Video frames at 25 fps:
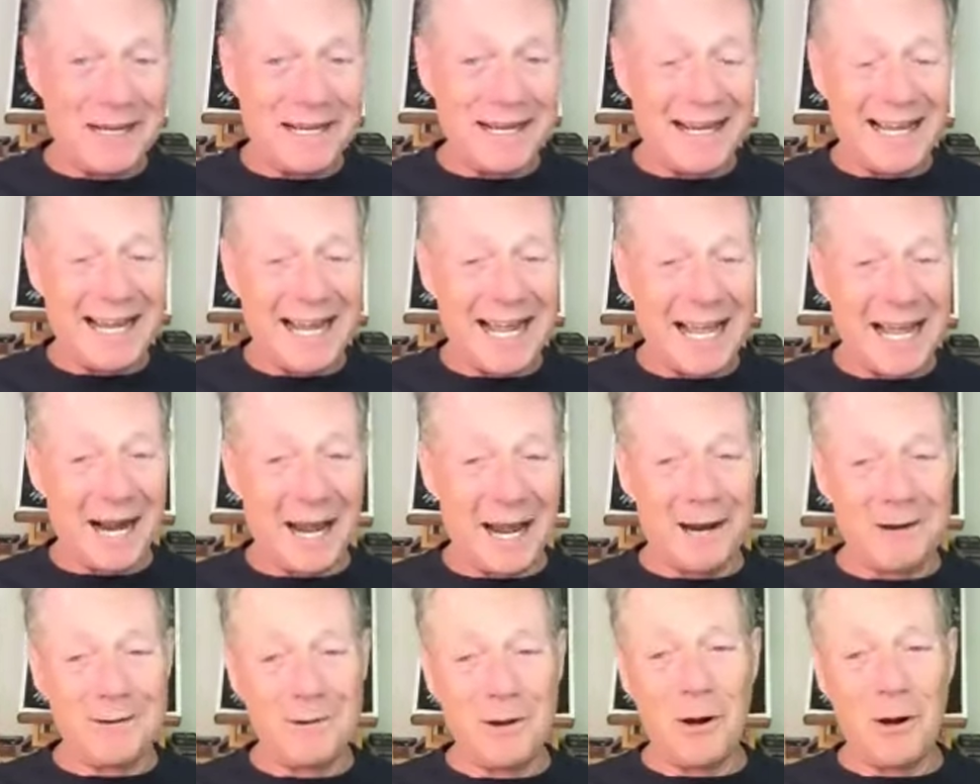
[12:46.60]
And
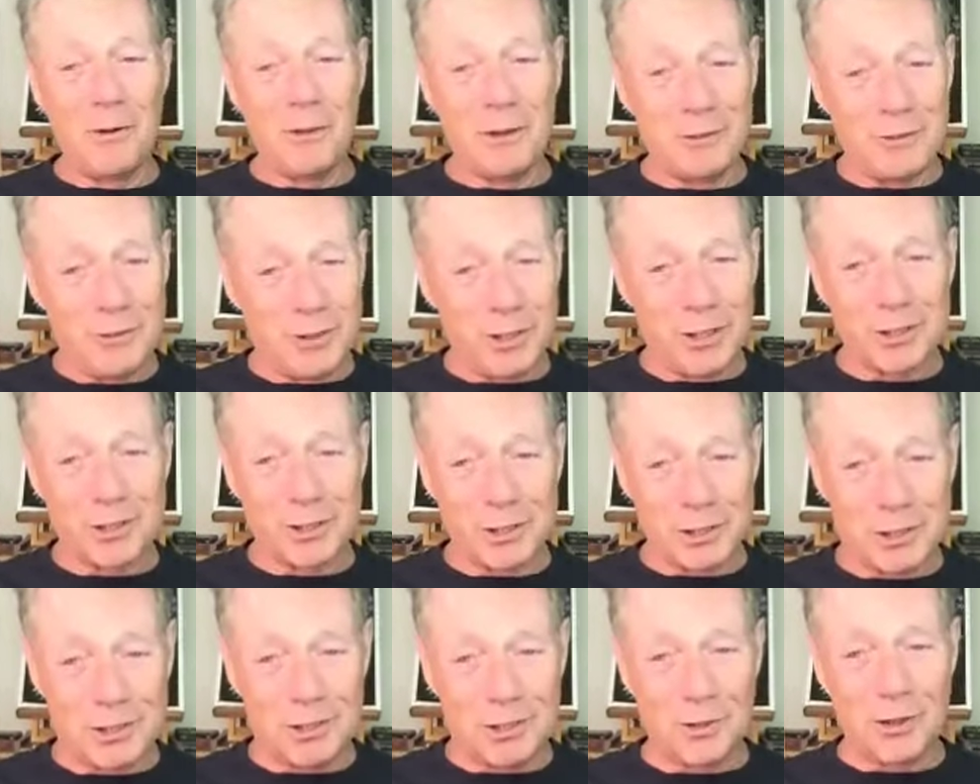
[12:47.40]
I know that there's a
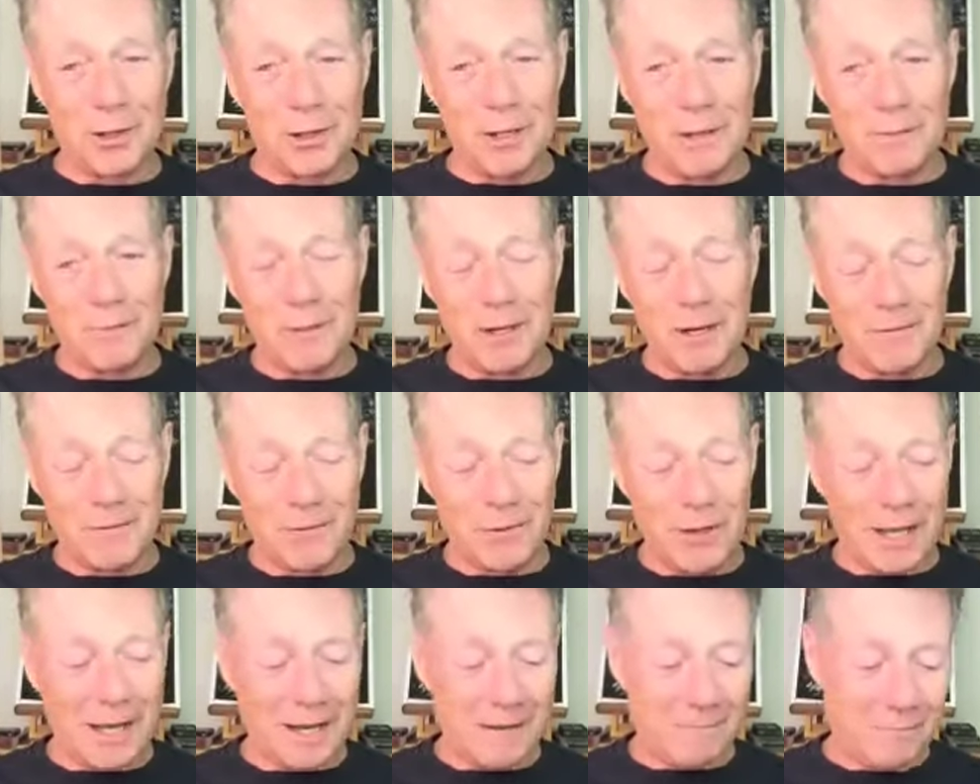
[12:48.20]
story about
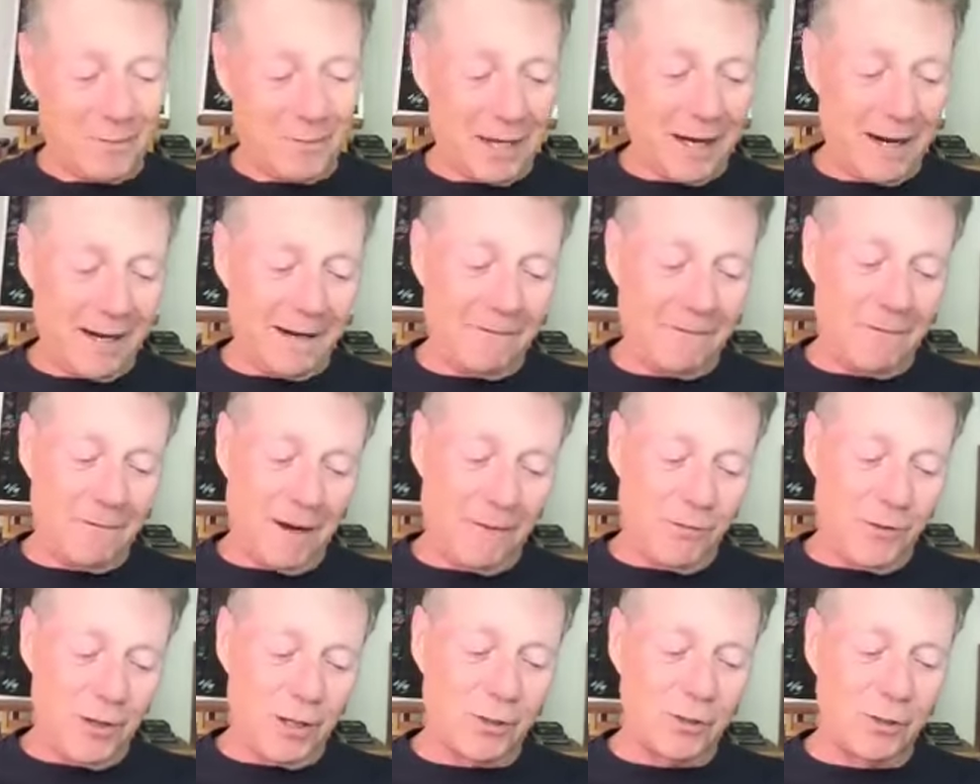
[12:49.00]
that. And I
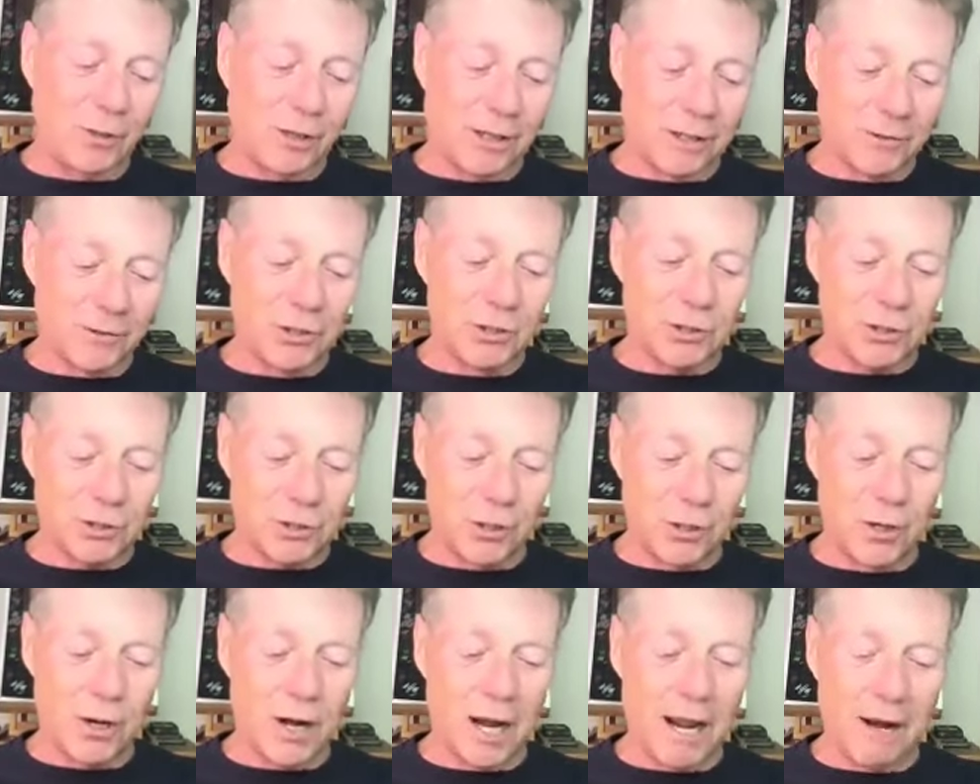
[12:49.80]
think you can
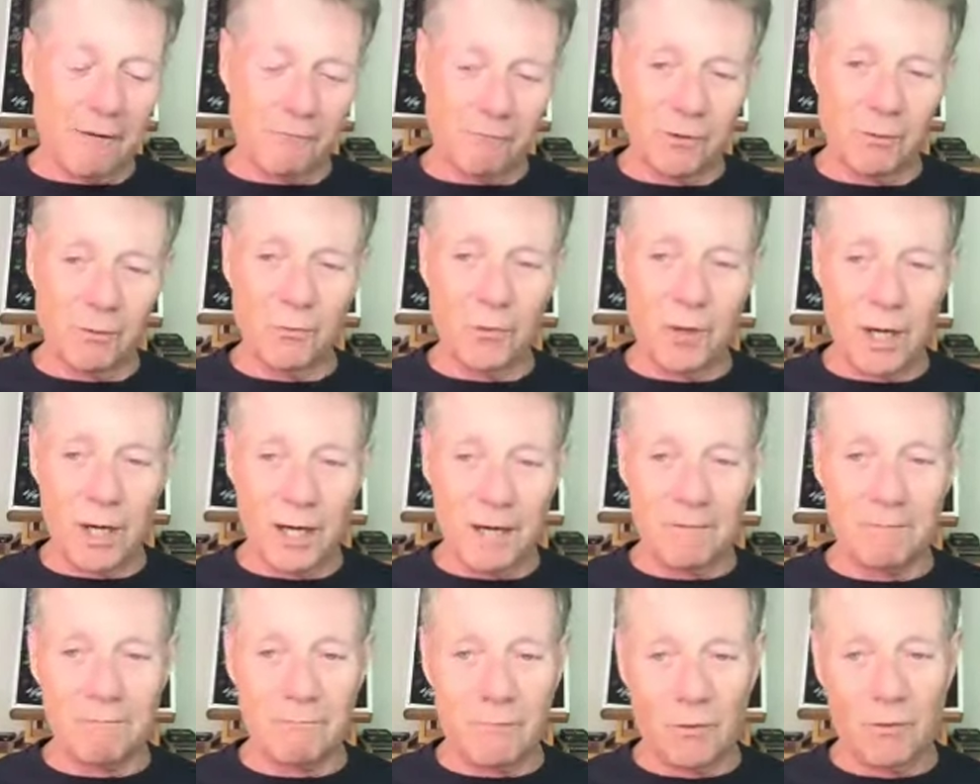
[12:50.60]
discern that from
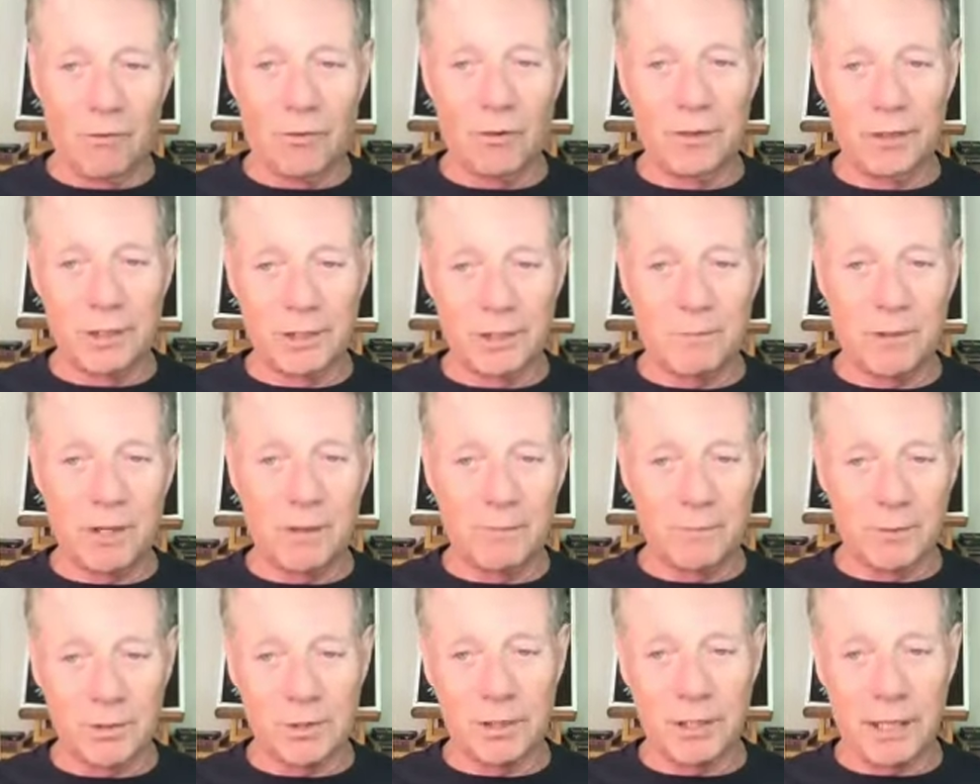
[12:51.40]
reading both of these
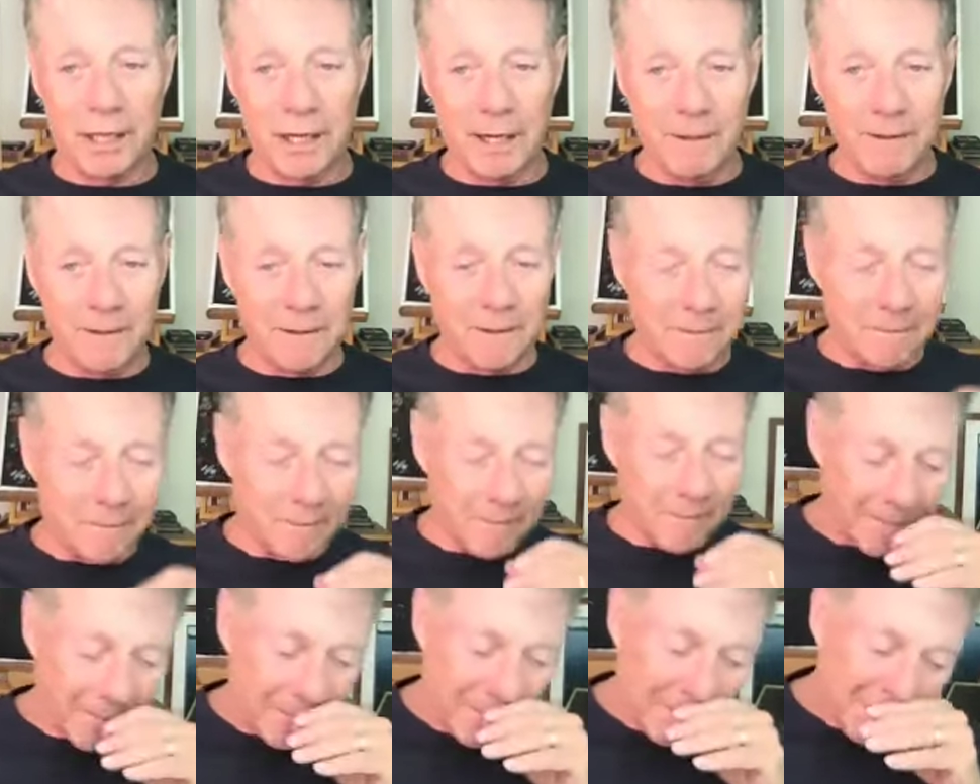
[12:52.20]
papers together,
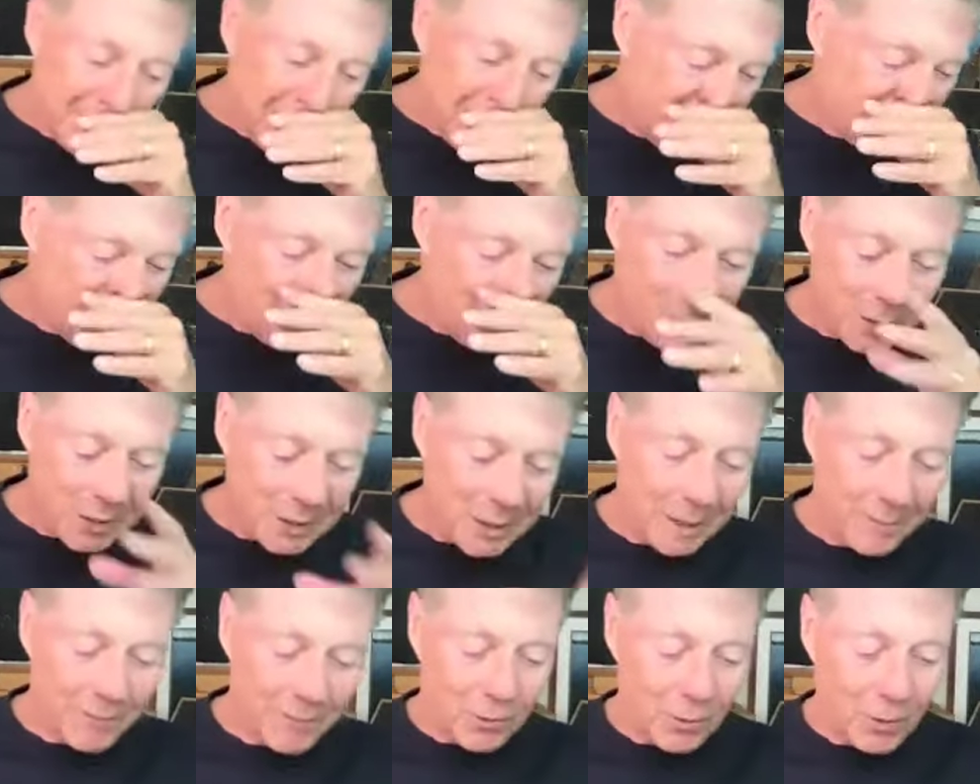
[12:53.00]
which
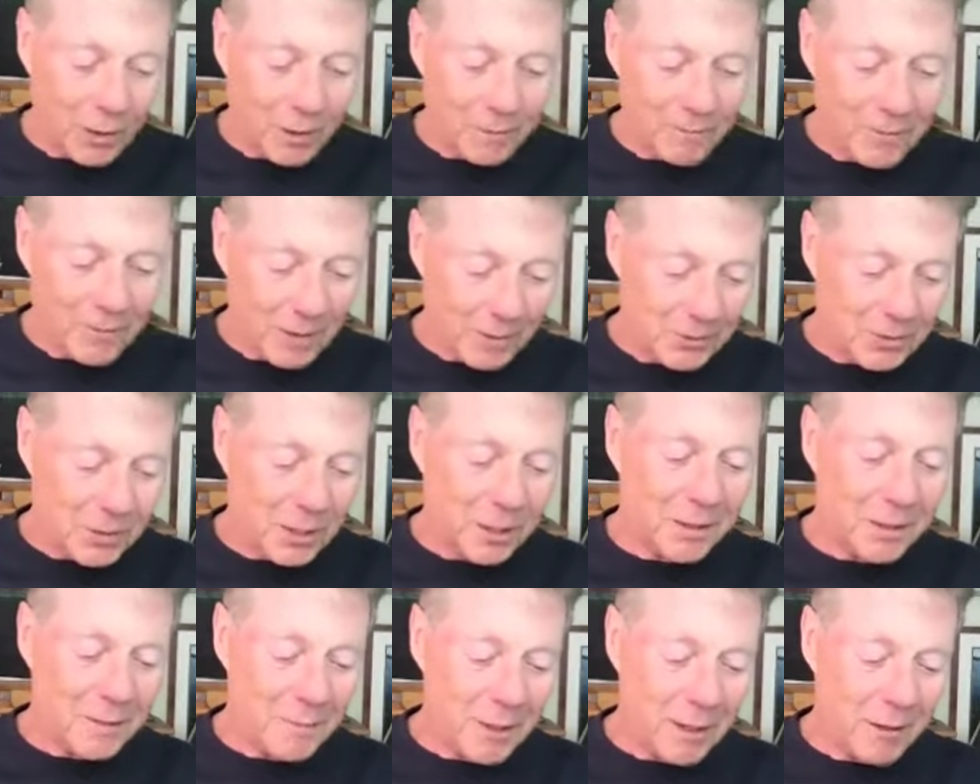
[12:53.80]
I'll
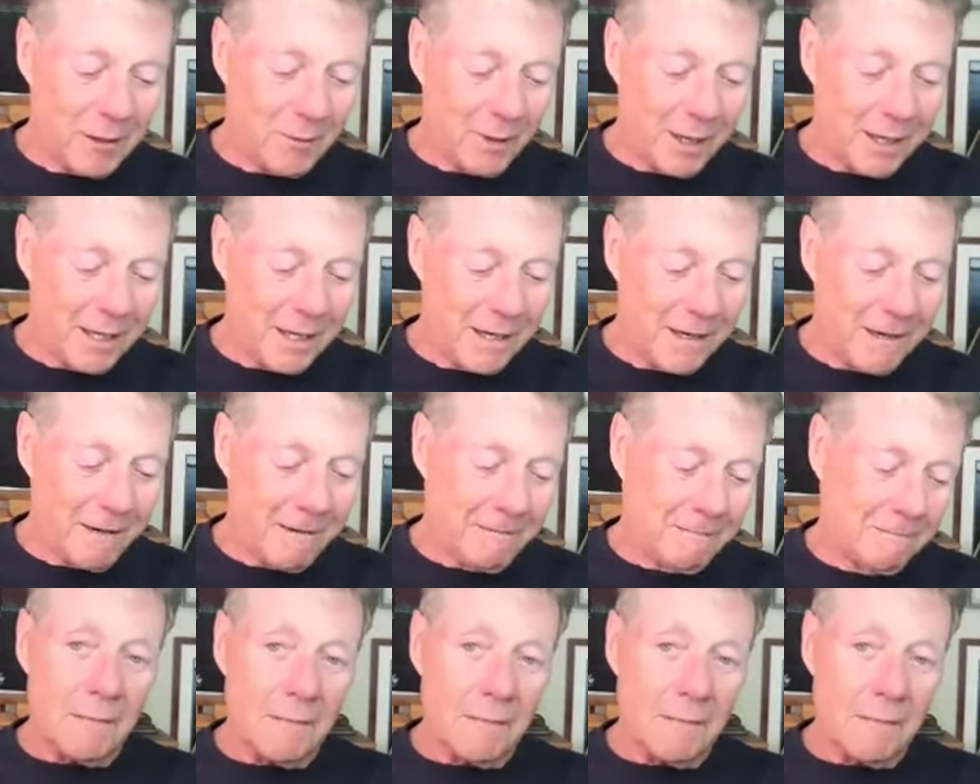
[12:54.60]
tell you about right now.